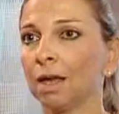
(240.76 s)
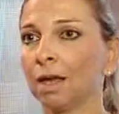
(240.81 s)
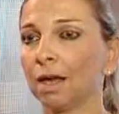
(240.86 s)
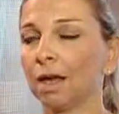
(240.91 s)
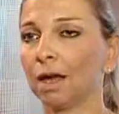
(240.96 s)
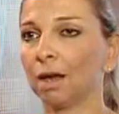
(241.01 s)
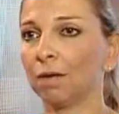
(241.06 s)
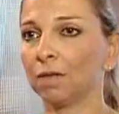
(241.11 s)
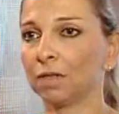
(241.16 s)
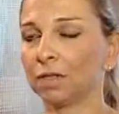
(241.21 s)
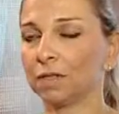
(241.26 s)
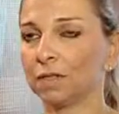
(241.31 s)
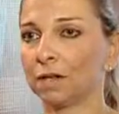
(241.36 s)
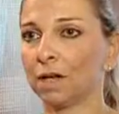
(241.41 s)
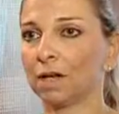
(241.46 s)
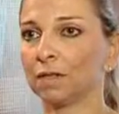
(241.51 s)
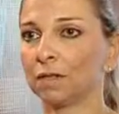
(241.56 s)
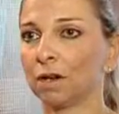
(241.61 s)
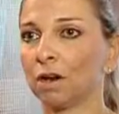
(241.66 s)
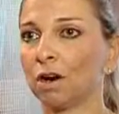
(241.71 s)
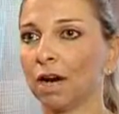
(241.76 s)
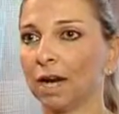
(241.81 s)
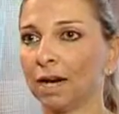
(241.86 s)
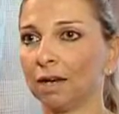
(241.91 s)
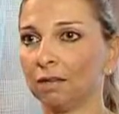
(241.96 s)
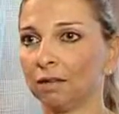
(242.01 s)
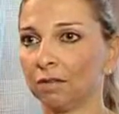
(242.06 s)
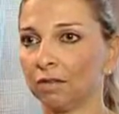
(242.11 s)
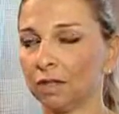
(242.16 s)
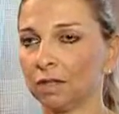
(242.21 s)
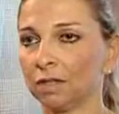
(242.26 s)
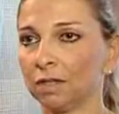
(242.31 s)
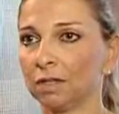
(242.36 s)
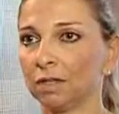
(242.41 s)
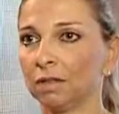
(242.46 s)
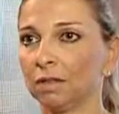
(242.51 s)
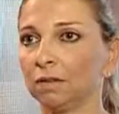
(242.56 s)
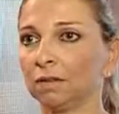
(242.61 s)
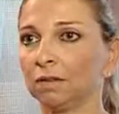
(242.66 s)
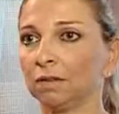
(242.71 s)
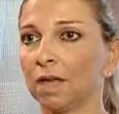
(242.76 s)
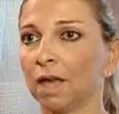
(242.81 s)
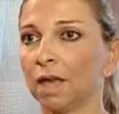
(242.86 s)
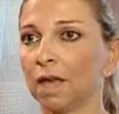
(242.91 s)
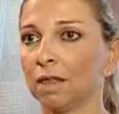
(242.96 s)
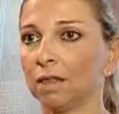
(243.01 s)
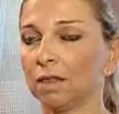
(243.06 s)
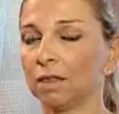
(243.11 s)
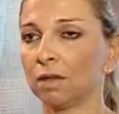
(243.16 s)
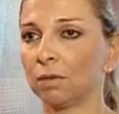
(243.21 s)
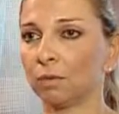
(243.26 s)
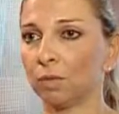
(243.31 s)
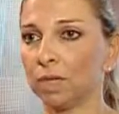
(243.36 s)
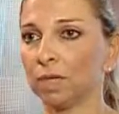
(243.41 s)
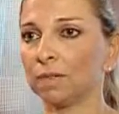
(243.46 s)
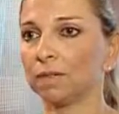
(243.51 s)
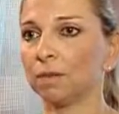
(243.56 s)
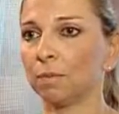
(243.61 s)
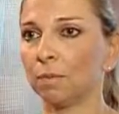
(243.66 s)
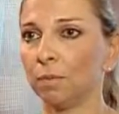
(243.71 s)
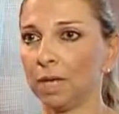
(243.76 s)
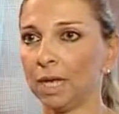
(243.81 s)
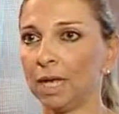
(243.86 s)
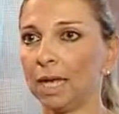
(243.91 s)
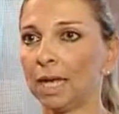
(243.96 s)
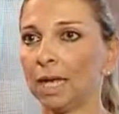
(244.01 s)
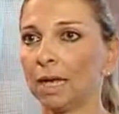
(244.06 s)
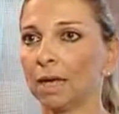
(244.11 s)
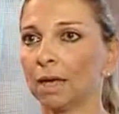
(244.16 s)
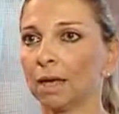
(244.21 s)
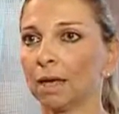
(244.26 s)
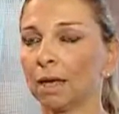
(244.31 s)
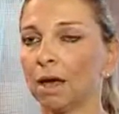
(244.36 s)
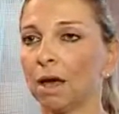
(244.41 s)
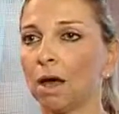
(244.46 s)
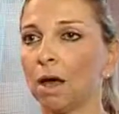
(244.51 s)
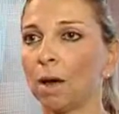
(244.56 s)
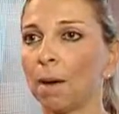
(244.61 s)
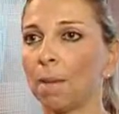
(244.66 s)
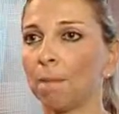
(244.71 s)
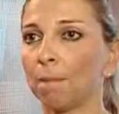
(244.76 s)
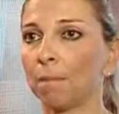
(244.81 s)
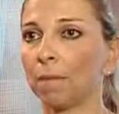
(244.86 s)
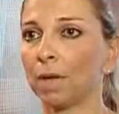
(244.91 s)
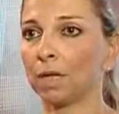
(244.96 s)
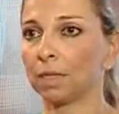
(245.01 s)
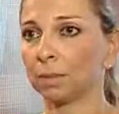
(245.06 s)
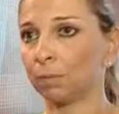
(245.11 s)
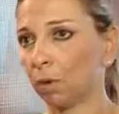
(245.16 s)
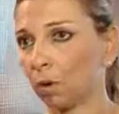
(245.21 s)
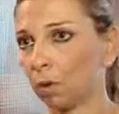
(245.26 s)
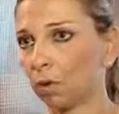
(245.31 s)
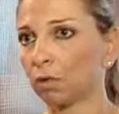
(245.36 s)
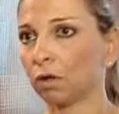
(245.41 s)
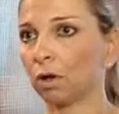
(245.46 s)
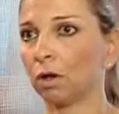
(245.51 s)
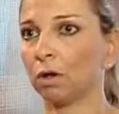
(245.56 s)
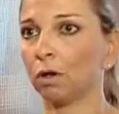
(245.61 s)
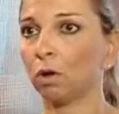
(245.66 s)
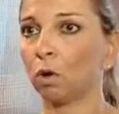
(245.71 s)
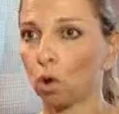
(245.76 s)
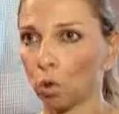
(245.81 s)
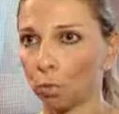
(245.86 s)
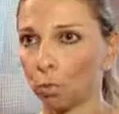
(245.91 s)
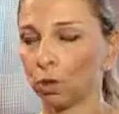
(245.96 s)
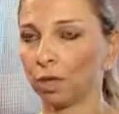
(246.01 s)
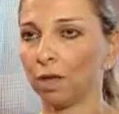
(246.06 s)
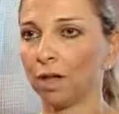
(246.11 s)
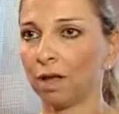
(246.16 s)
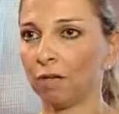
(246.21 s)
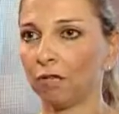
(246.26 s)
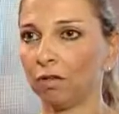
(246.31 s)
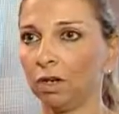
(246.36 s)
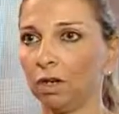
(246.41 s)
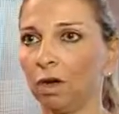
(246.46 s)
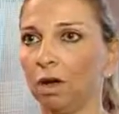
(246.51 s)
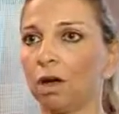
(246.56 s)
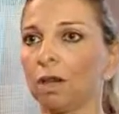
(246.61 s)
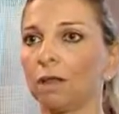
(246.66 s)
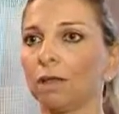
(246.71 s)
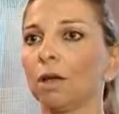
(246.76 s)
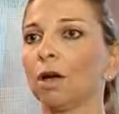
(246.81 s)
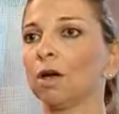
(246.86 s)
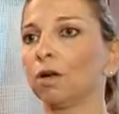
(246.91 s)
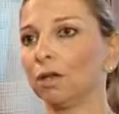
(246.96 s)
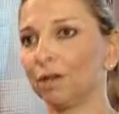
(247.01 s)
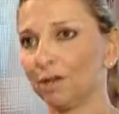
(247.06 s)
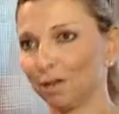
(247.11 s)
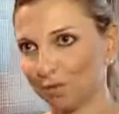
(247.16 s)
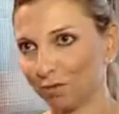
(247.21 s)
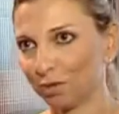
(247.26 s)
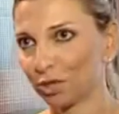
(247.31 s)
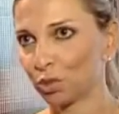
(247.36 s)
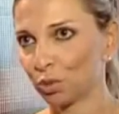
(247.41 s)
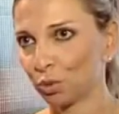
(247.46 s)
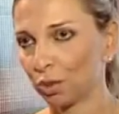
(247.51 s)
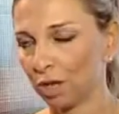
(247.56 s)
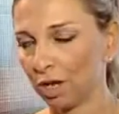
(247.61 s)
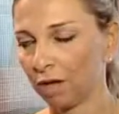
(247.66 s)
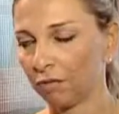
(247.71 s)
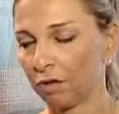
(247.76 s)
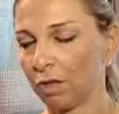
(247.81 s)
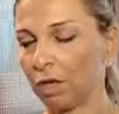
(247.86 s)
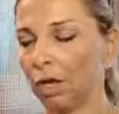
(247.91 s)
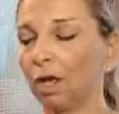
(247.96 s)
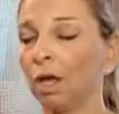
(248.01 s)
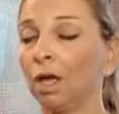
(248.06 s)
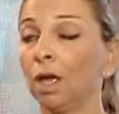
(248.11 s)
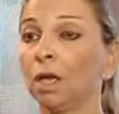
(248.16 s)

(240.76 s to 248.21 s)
the CSR activities, and the reason being is both on a corporate level and on an individual level.